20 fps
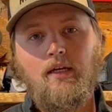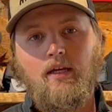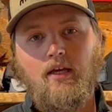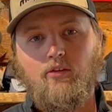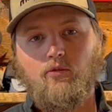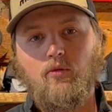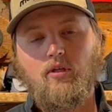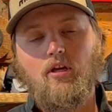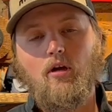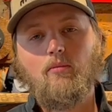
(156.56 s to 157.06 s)

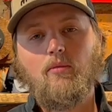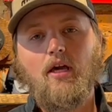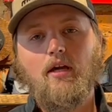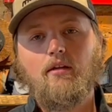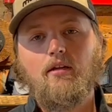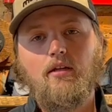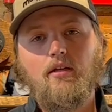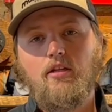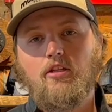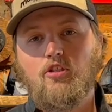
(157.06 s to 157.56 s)
As we come
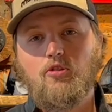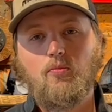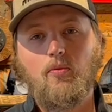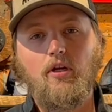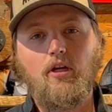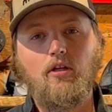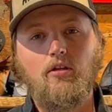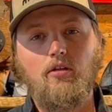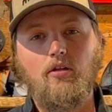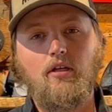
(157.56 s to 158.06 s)
down into the
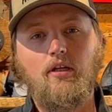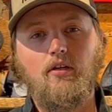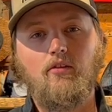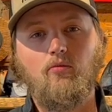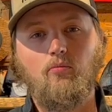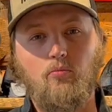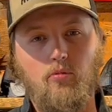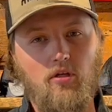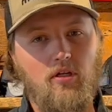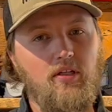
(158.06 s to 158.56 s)
spring
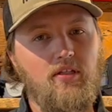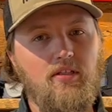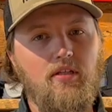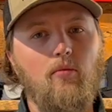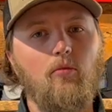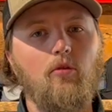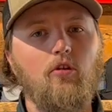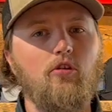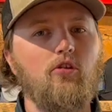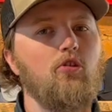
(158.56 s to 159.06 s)
creeks, pretty
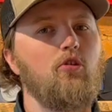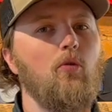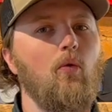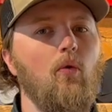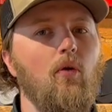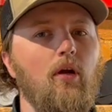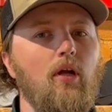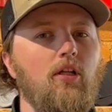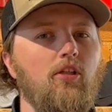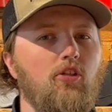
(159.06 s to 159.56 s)
similar
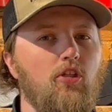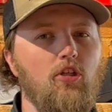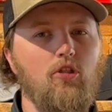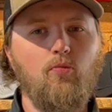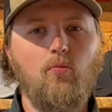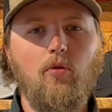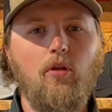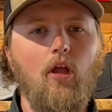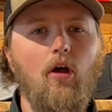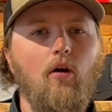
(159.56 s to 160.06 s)
story,
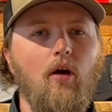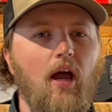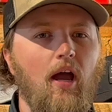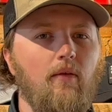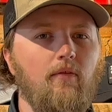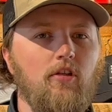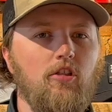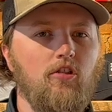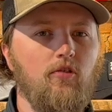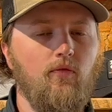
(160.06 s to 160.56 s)
just below
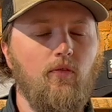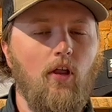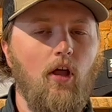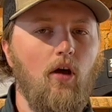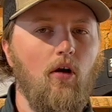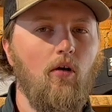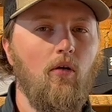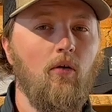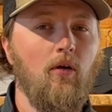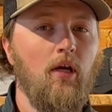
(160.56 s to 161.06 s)
average
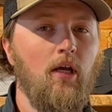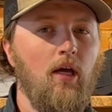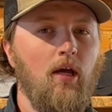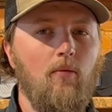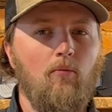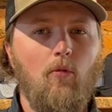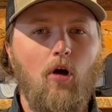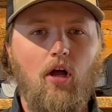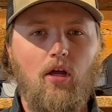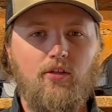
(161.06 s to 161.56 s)
flow.
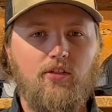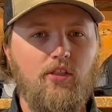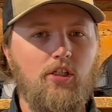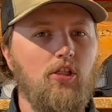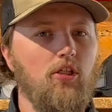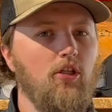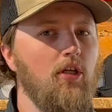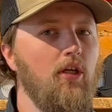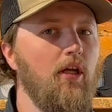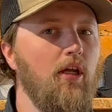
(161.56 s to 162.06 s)
Mossy
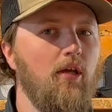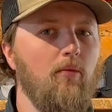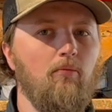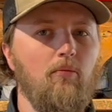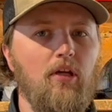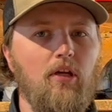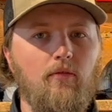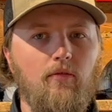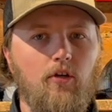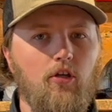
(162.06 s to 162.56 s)
Creek and
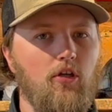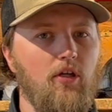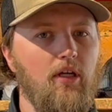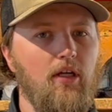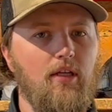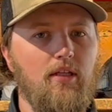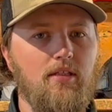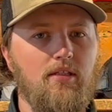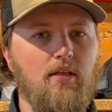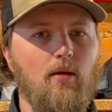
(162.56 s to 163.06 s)
Beaver
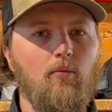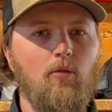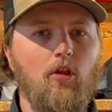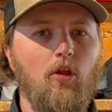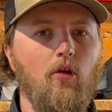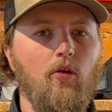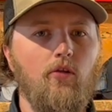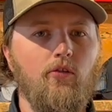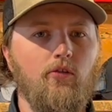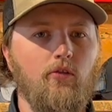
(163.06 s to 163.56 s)
Creek and some of
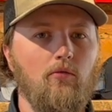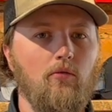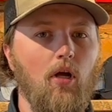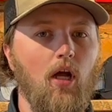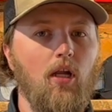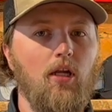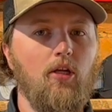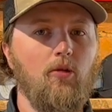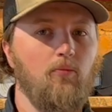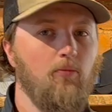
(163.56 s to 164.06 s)
those are
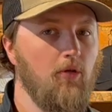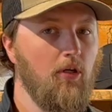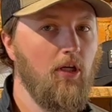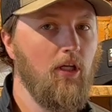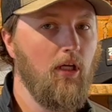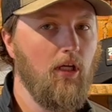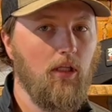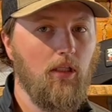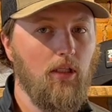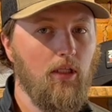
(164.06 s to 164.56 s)
running
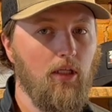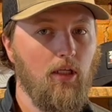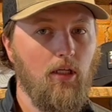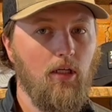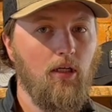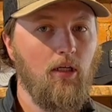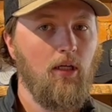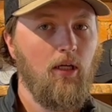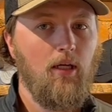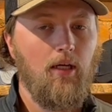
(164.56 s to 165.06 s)
pretty
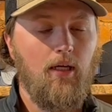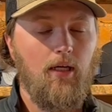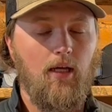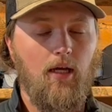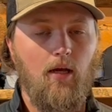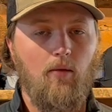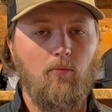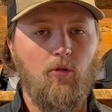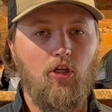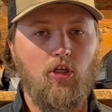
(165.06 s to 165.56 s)
clear,
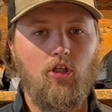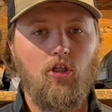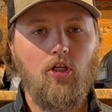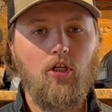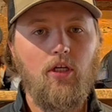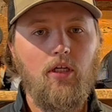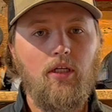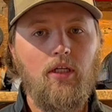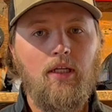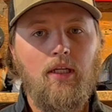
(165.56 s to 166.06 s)
but
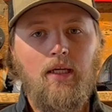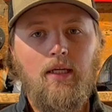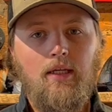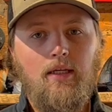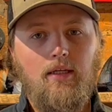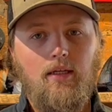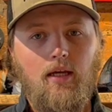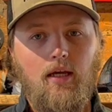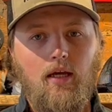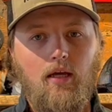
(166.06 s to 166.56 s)
good.
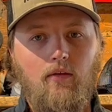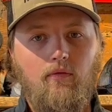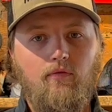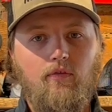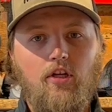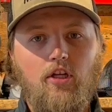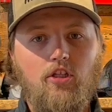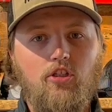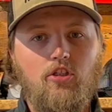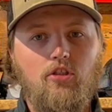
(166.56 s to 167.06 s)

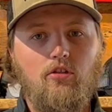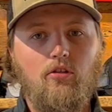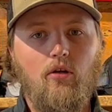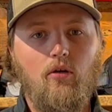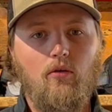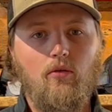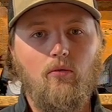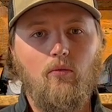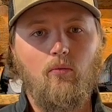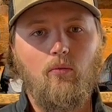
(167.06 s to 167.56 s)
Fish,
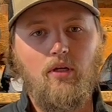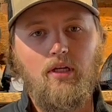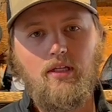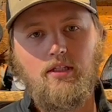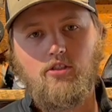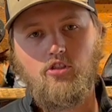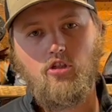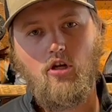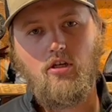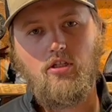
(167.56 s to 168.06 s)
when
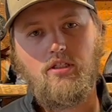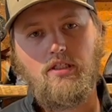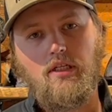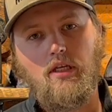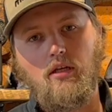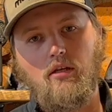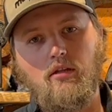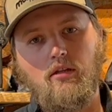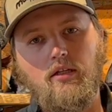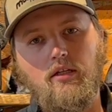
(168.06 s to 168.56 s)
it starts to
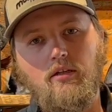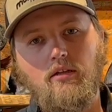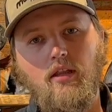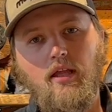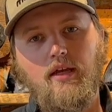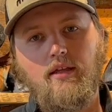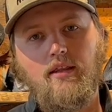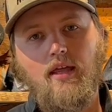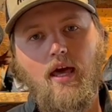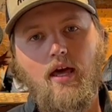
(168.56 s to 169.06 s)
get clear
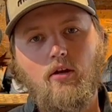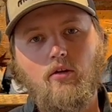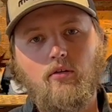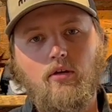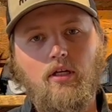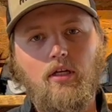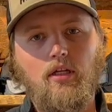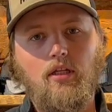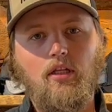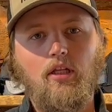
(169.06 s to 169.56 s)
like that, it'll
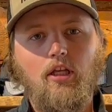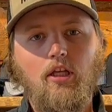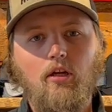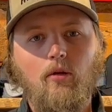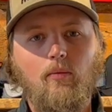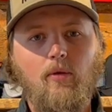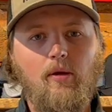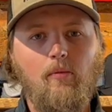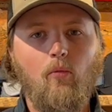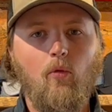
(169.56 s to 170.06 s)
get a
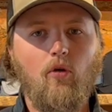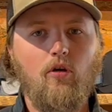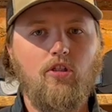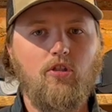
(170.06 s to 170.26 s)
little bit more